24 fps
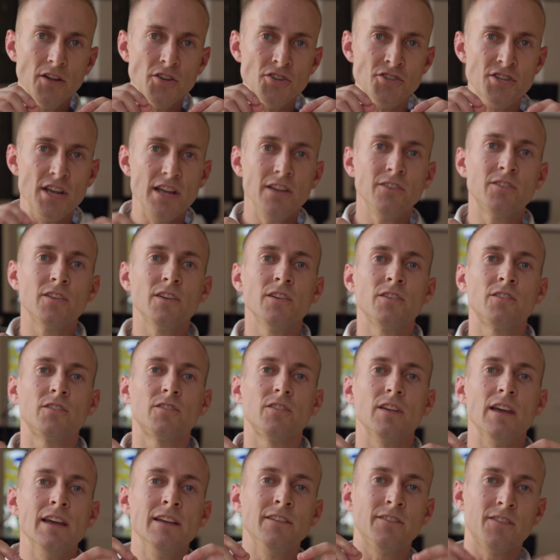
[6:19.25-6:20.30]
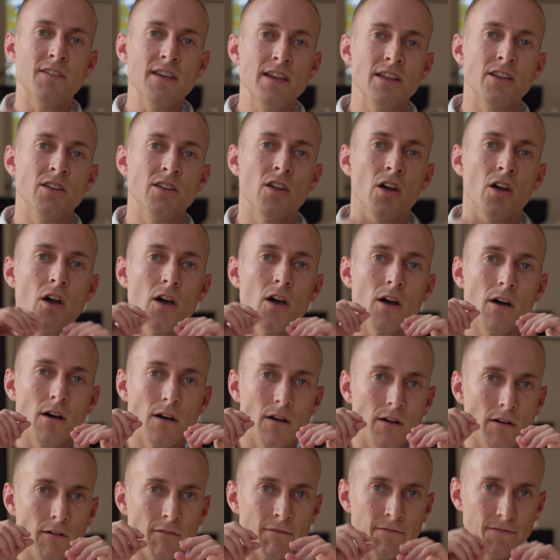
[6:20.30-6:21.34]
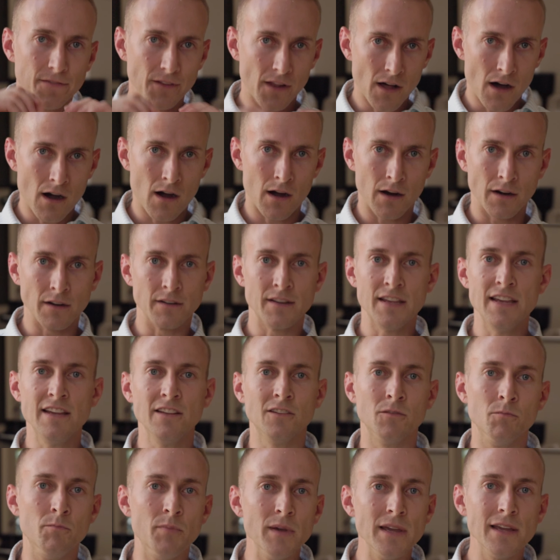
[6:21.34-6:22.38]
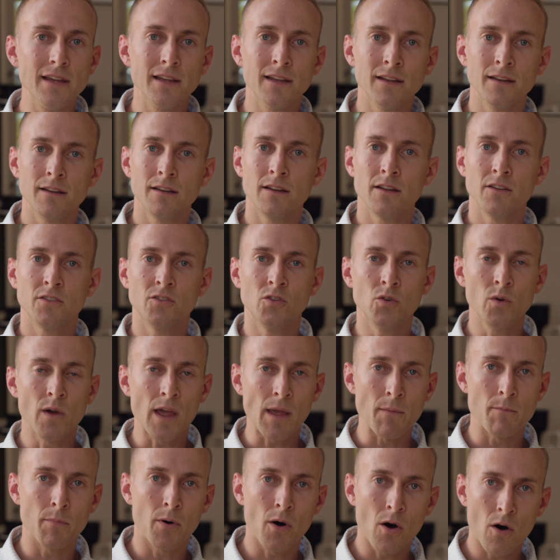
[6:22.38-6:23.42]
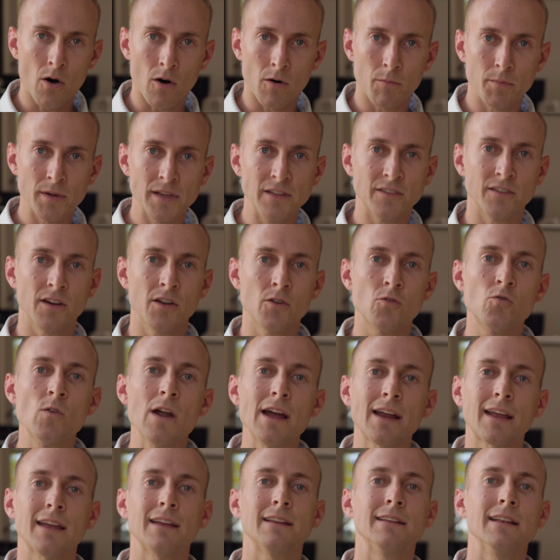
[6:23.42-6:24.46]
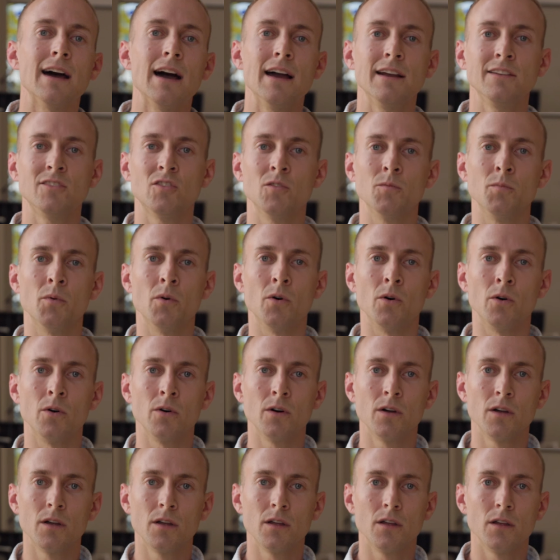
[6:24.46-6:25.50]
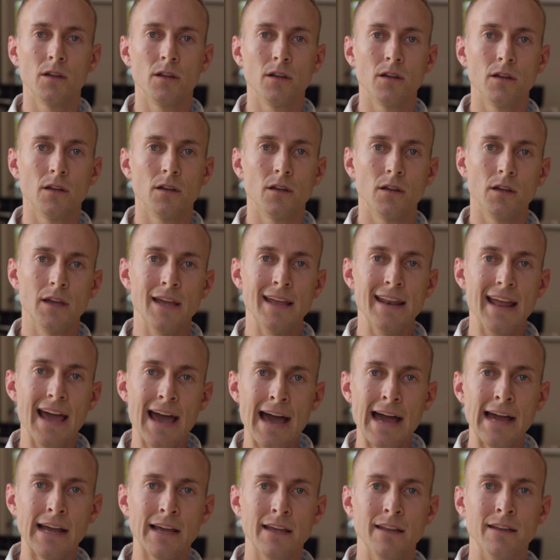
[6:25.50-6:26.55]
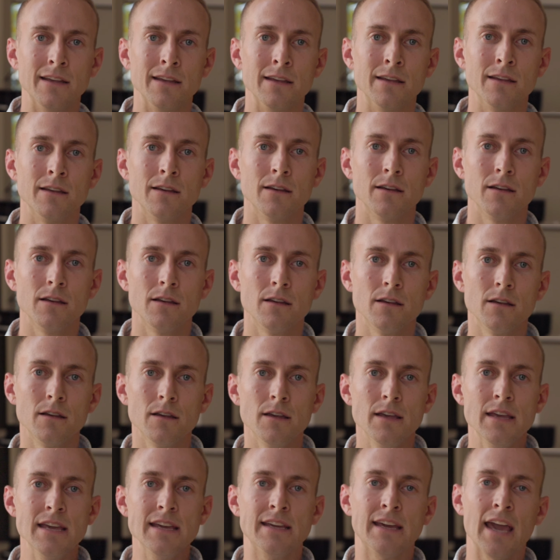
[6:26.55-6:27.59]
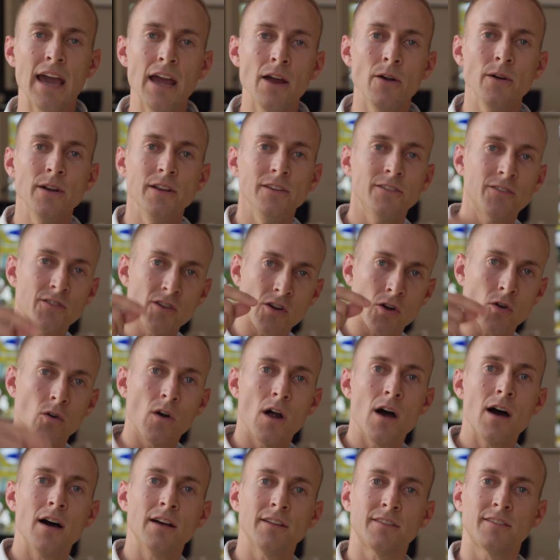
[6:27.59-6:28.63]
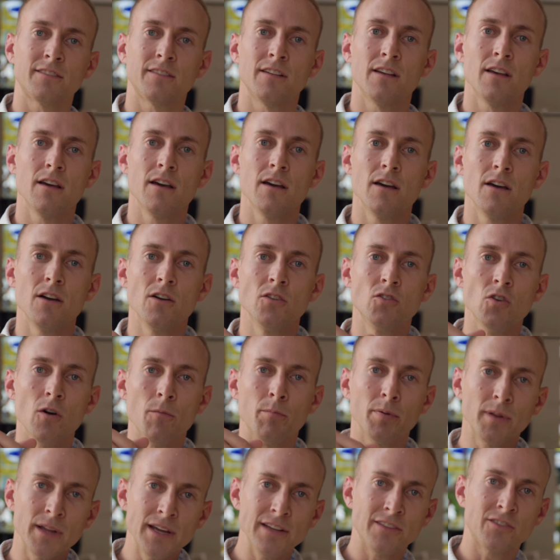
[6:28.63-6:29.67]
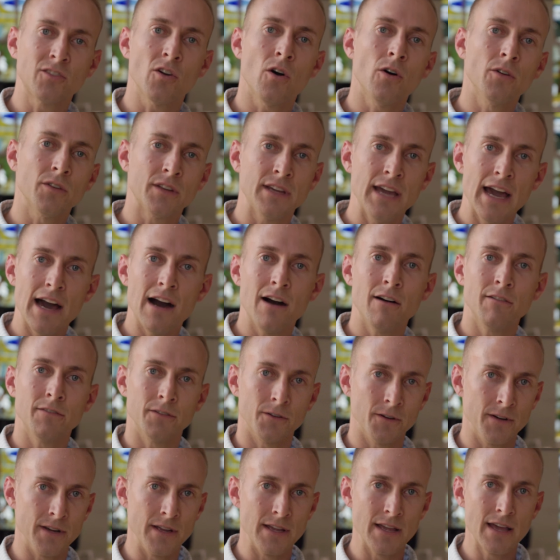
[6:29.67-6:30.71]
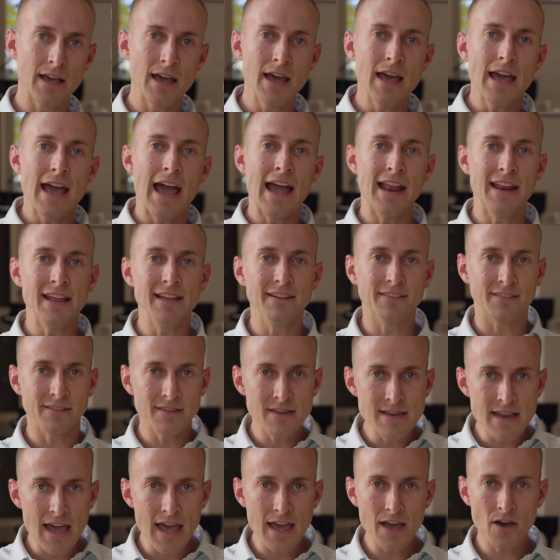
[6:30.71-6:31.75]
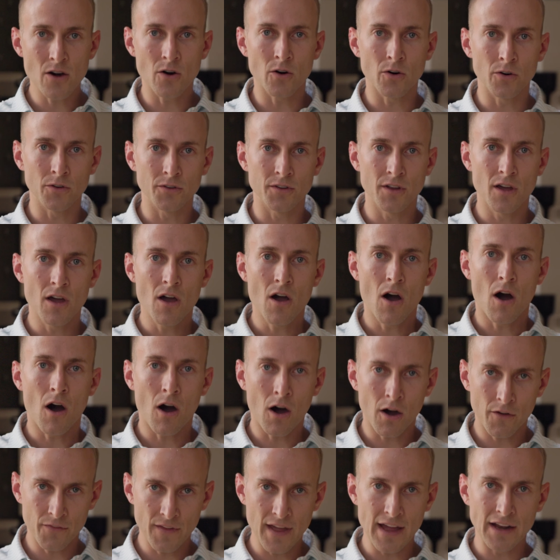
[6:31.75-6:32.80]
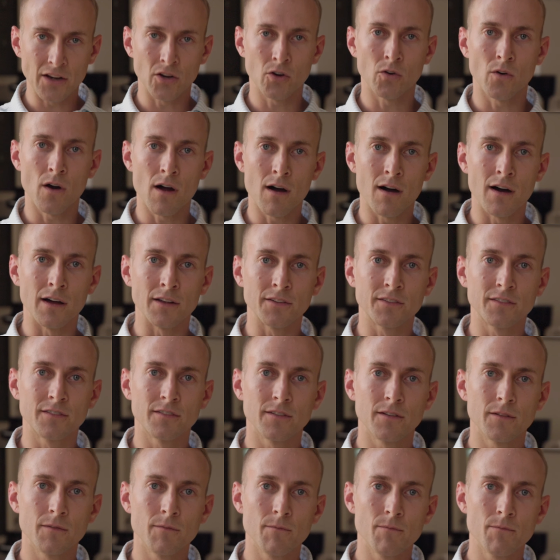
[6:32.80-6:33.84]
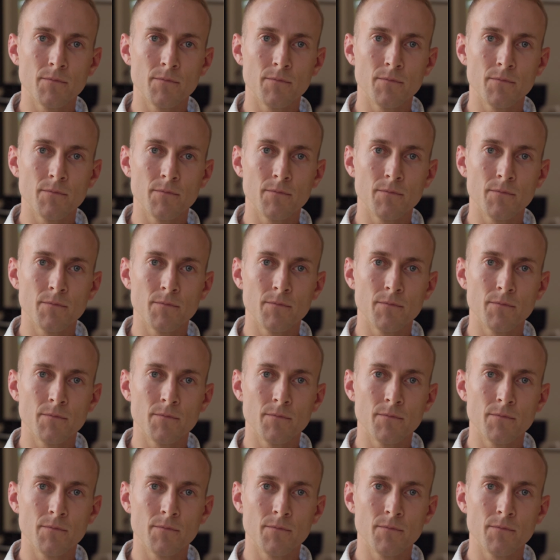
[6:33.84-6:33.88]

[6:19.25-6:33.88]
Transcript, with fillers: Jesus is then flogged. He's beaten to a pulp. He's unrecognizable in agony. He carries the cross to a place called Calvary, and he's nailed on that cross.